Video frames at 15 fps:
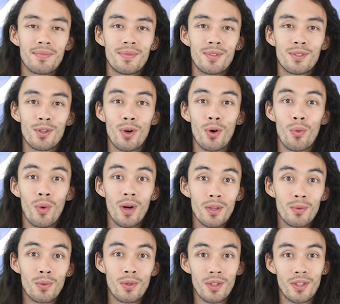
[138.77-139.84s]
So
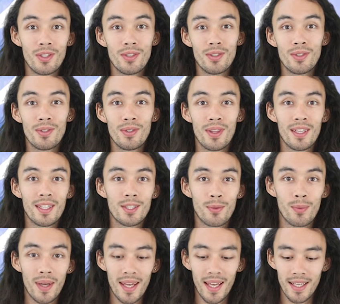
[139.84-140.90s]
what will you do this
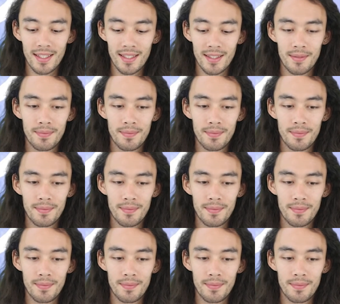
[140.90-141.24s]
weekend?